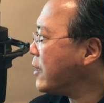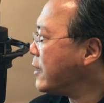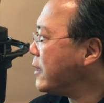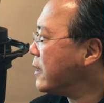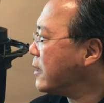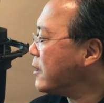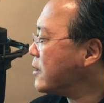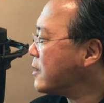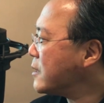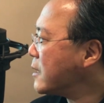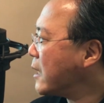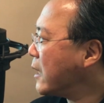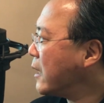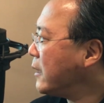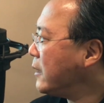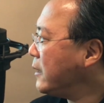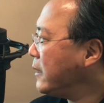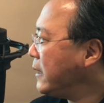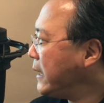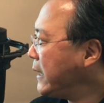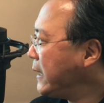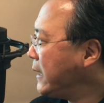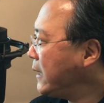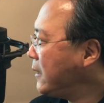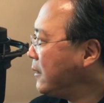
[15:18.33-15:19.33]
there's a
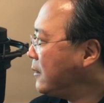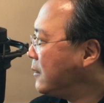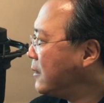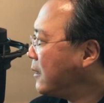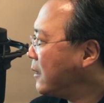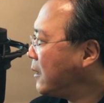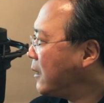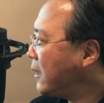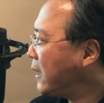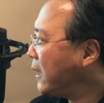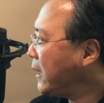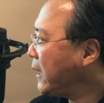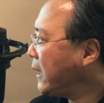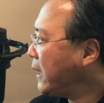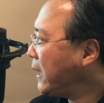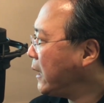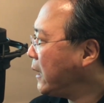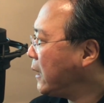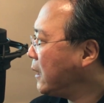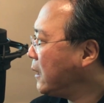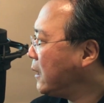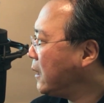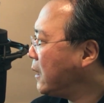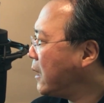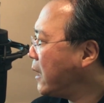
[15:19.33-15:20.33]
need
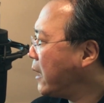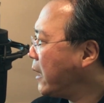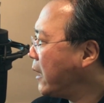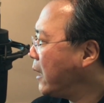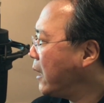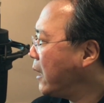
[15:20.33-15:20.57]
in